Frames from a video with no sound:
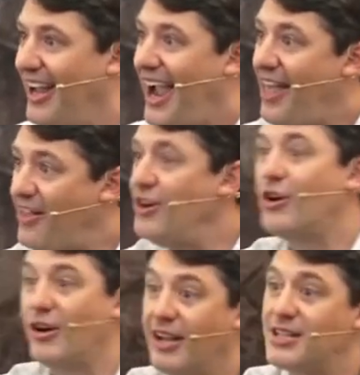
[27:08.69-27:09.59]
And then you're
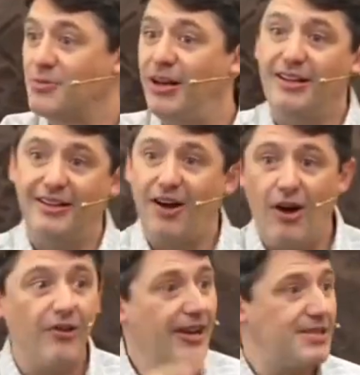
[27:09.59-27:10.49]
going to, guess what?
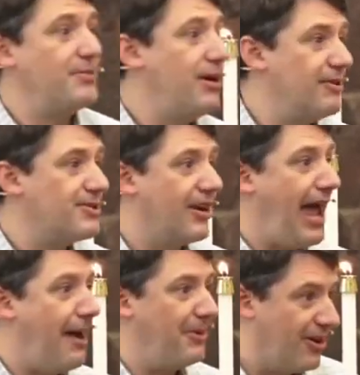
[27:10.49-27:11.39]
All next week, what's going to
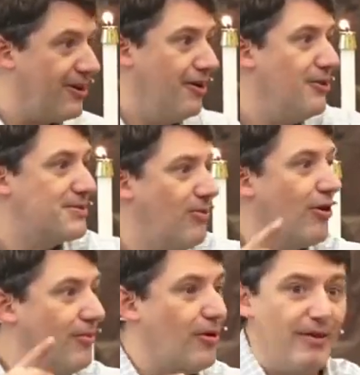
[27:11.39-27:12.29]
happen? You're going to notice
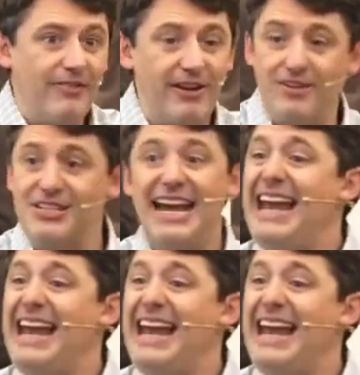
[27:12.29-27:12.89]
more and more red vehicles.